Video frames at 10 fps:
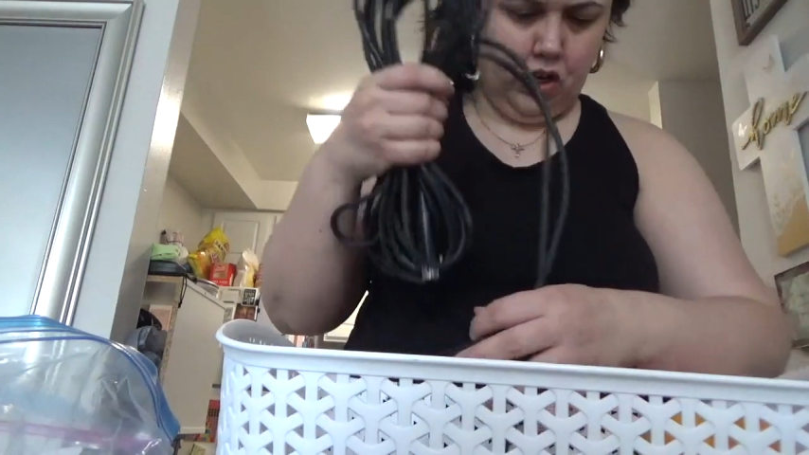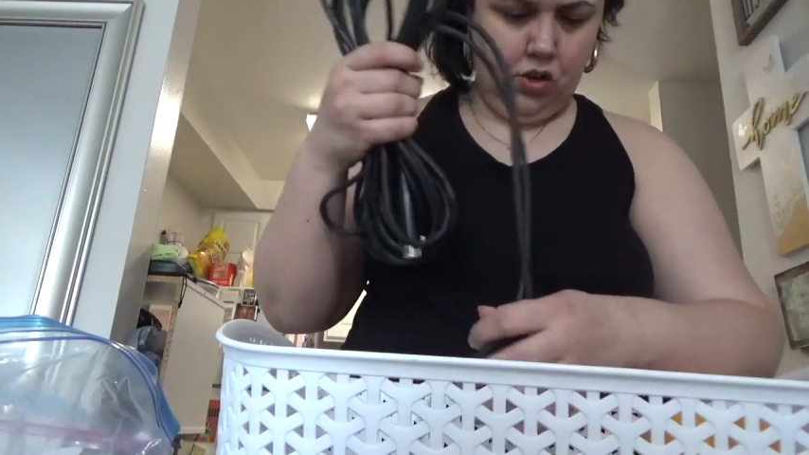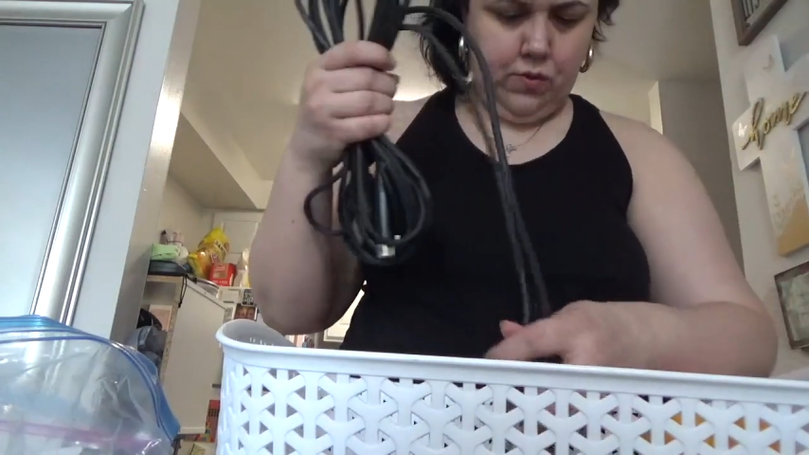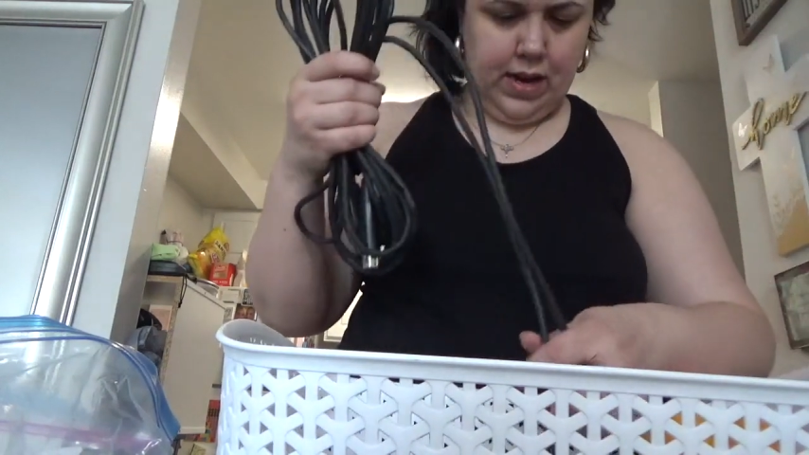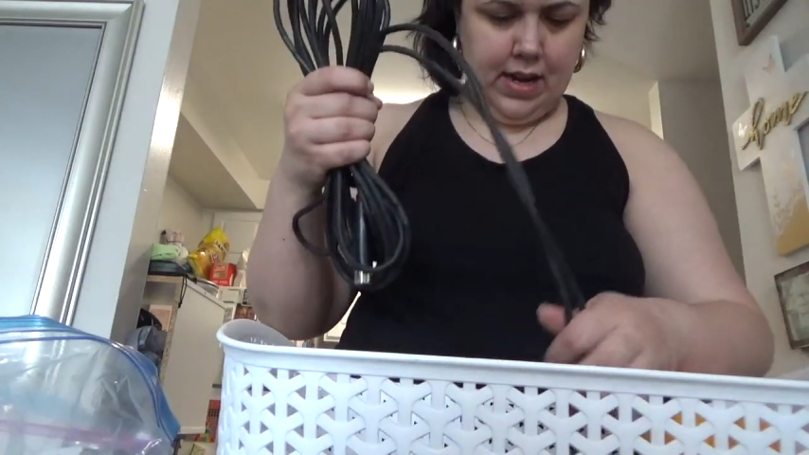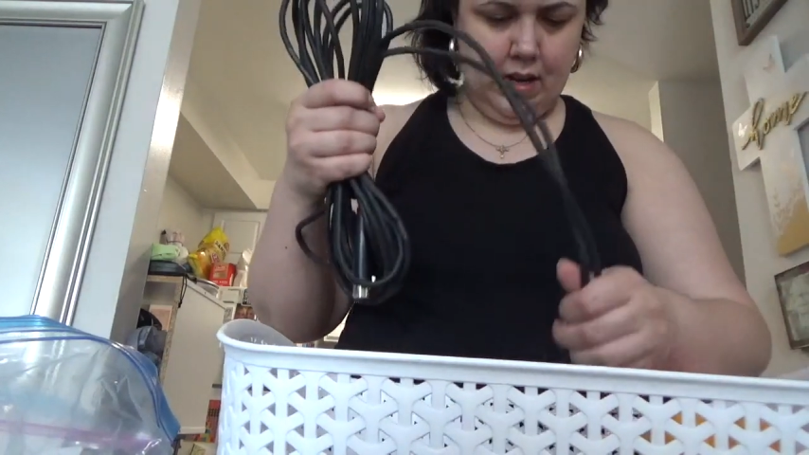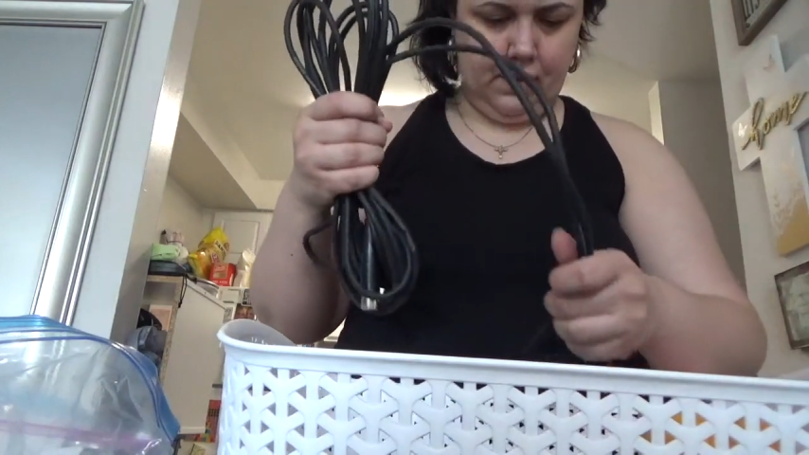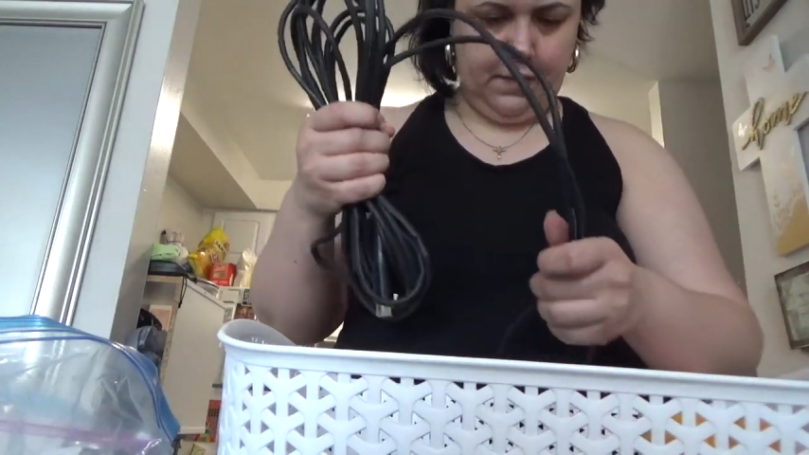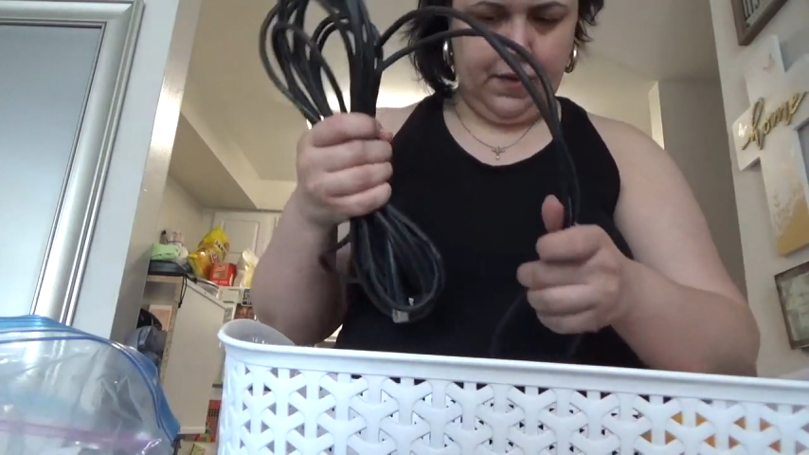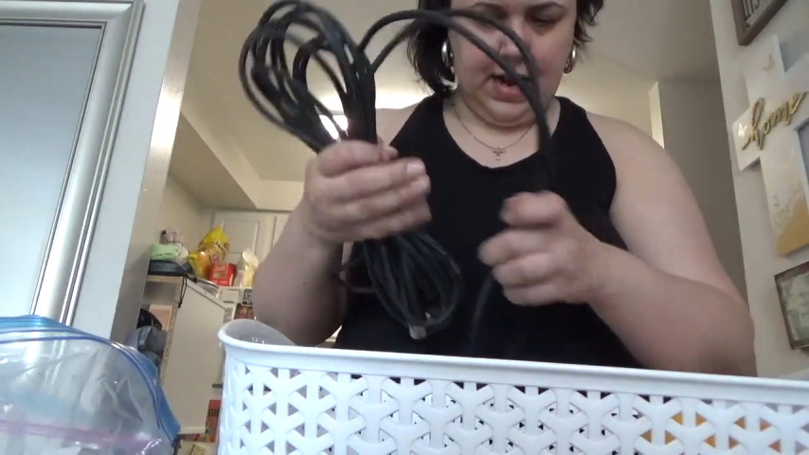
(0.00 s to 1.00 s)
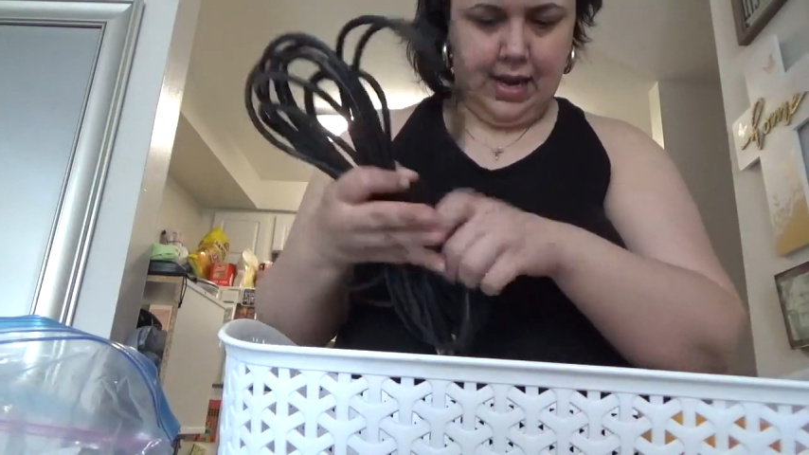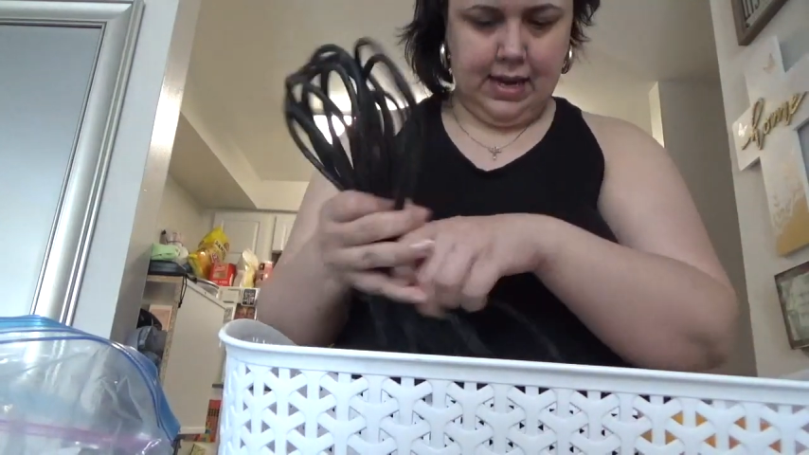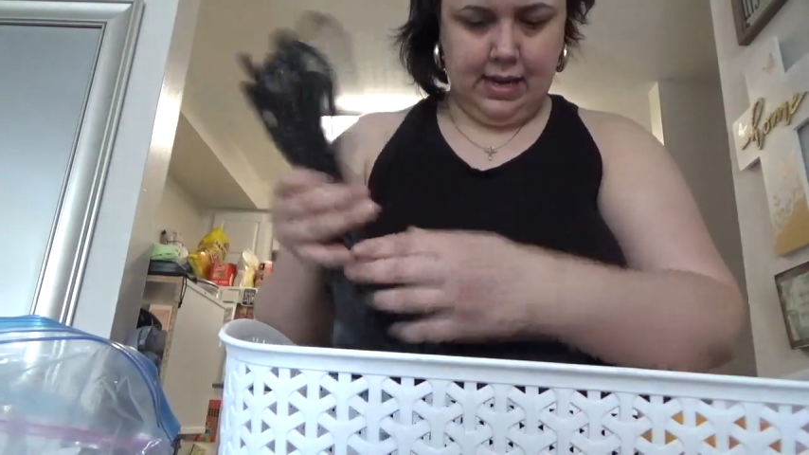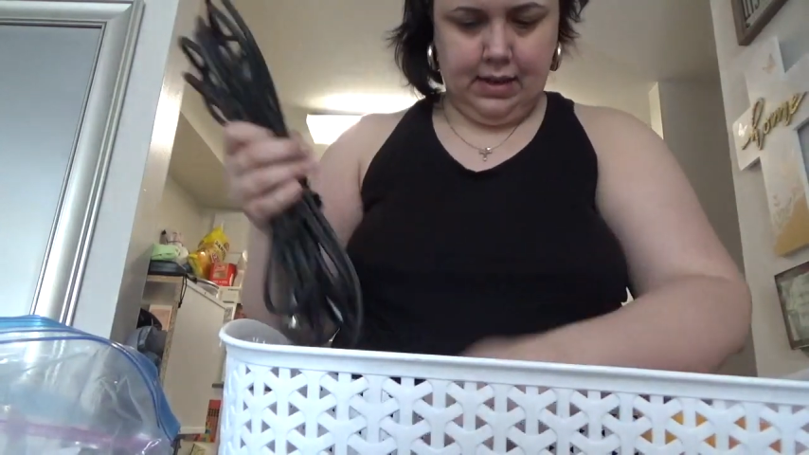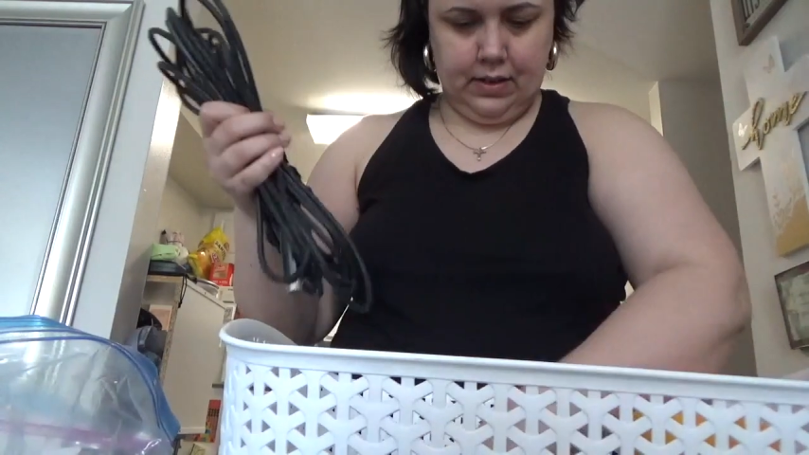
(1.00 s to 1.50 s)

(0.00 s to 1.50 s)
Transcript: do, I need to find it.